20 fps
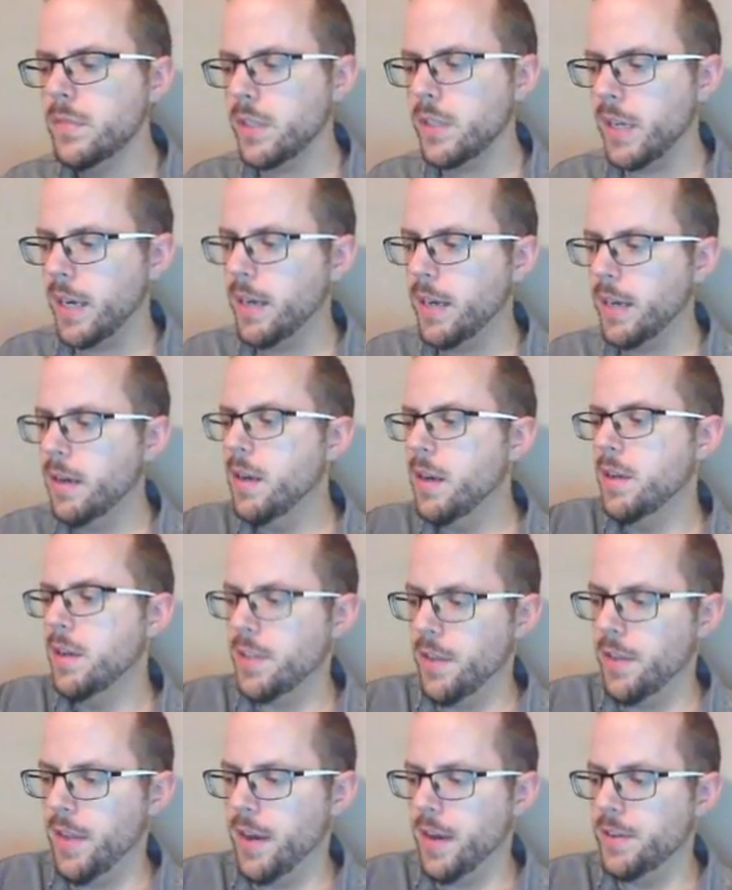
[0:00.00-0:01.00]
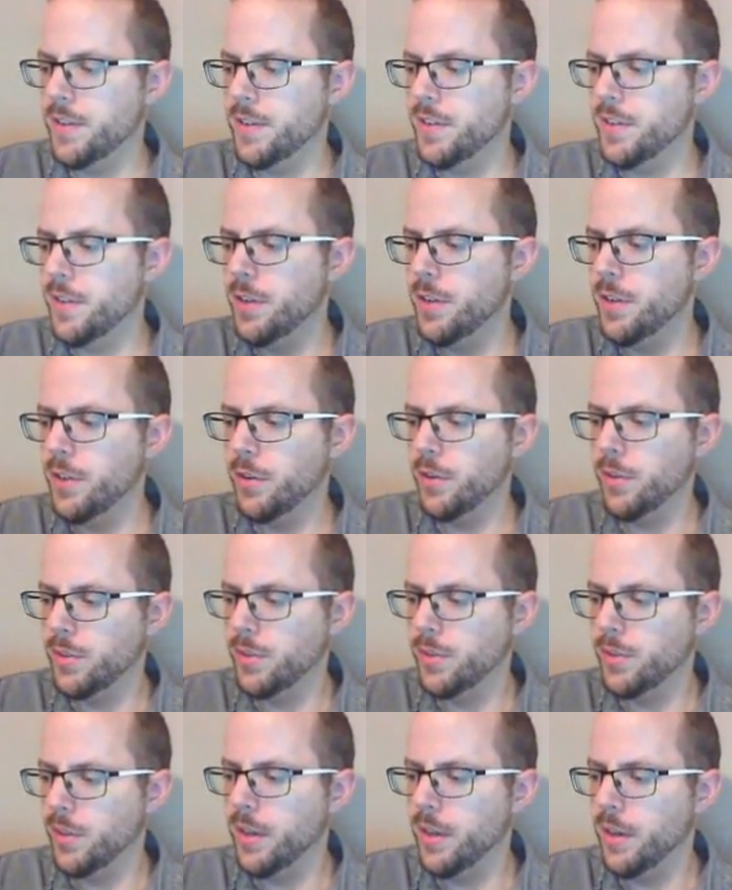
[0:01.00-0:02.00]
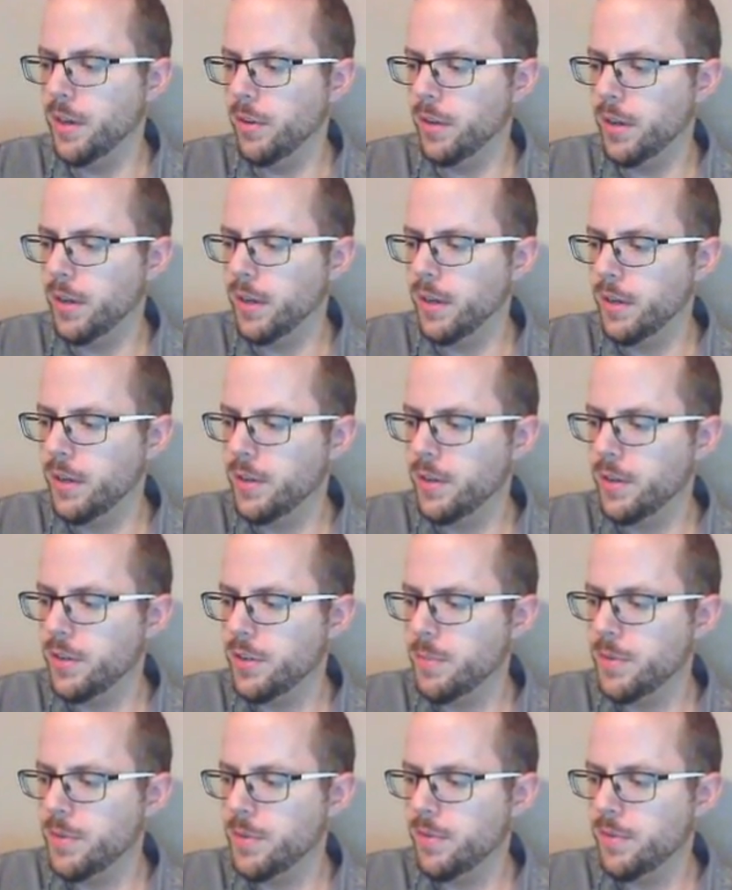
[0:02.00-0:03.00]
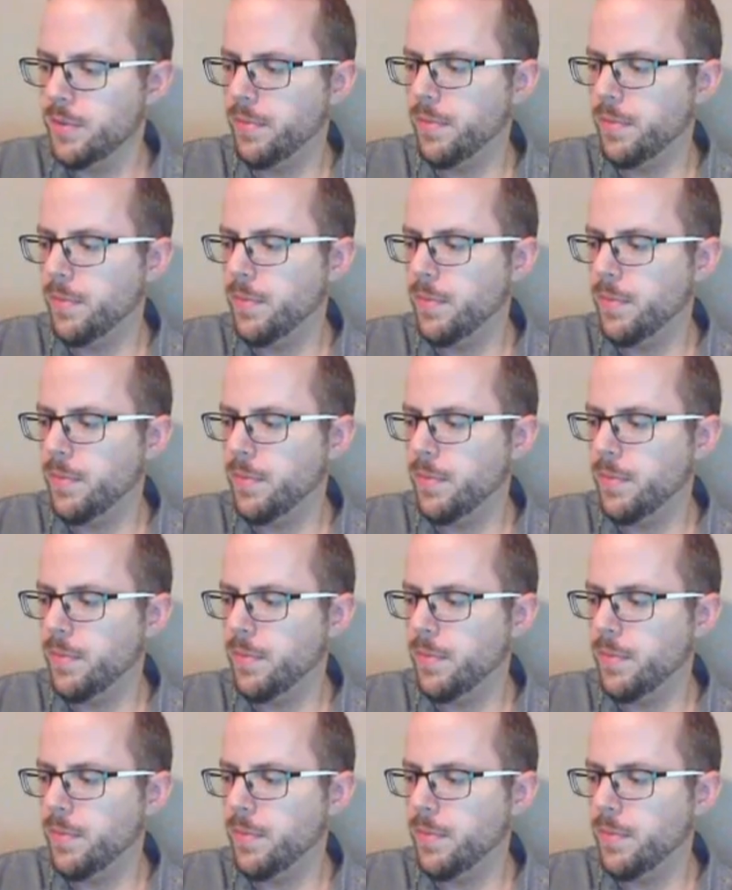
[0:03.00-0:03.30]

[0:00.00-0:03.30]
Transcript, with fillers: Okay, so that is, you could also then look at it in terms of